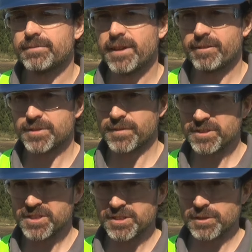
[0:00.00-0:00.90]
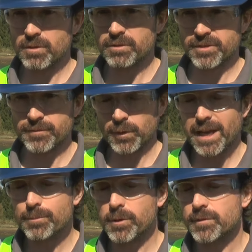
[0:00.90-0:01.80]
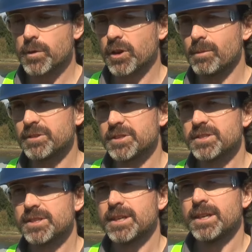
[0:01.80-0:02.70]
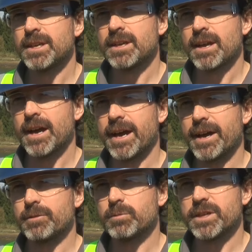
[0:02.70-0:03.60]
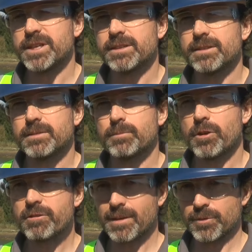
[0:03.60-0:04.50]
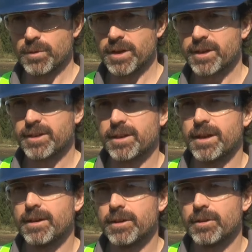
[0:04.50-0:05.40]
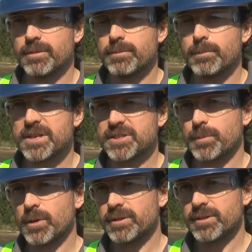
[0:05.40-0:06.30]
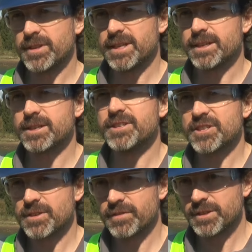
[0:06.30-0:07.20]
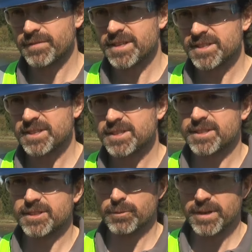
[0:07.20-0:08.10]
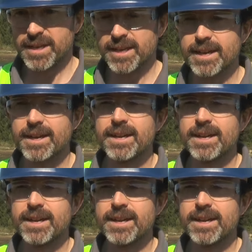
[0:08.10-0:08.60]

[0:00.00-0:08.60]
various frontages along the full 8.4 kilometres uh, and we programmed the work uh, based upon the condition of the defences that were here